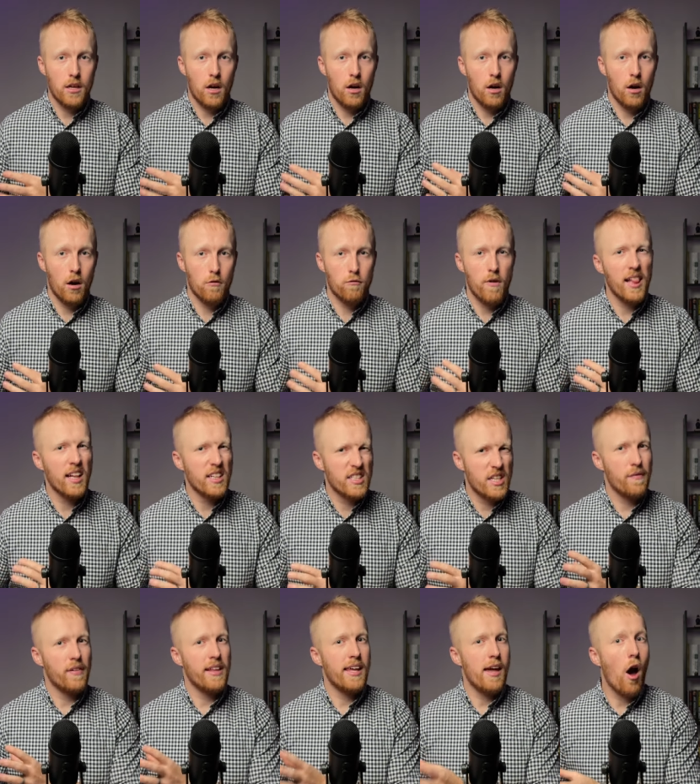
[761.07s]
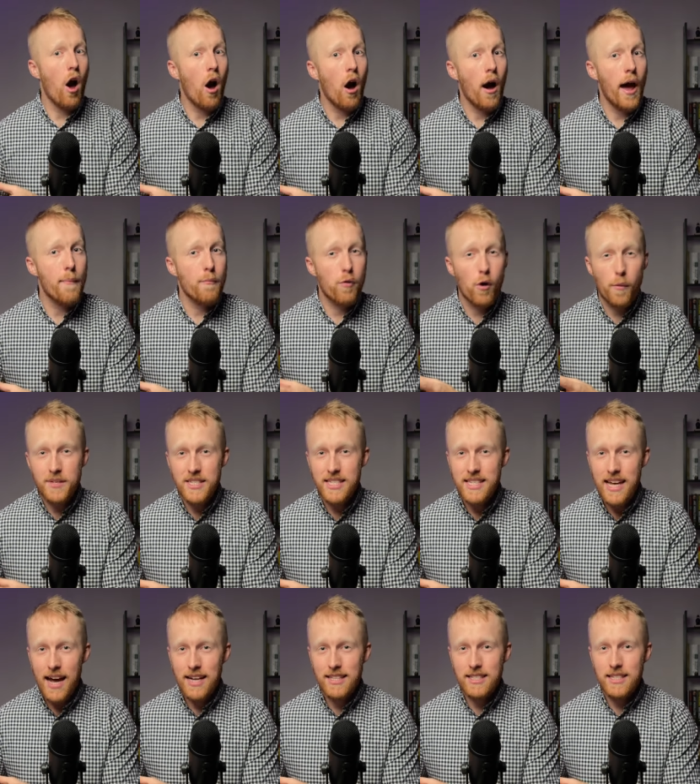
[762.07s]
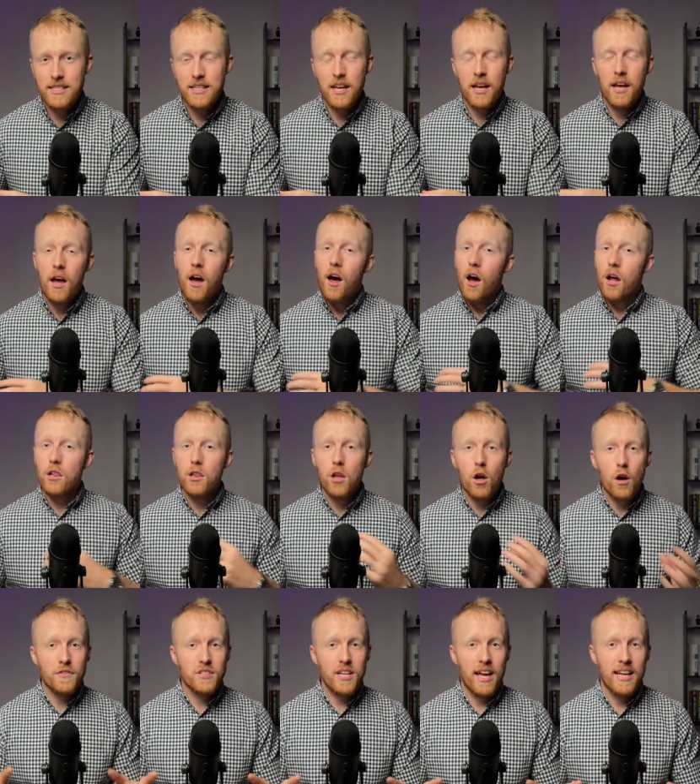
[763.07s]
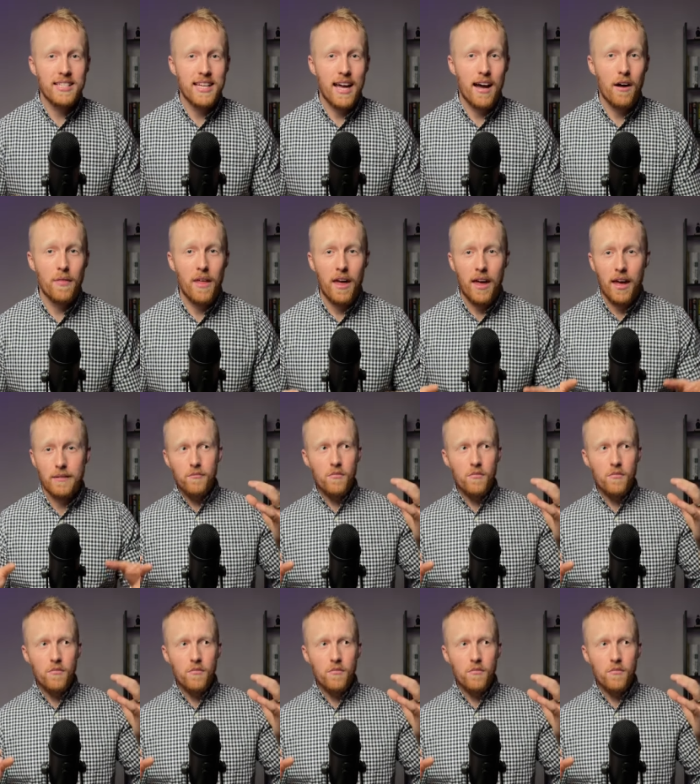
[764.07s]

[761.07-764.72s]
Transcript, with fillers: our relatively high property taxes. A lot of states out there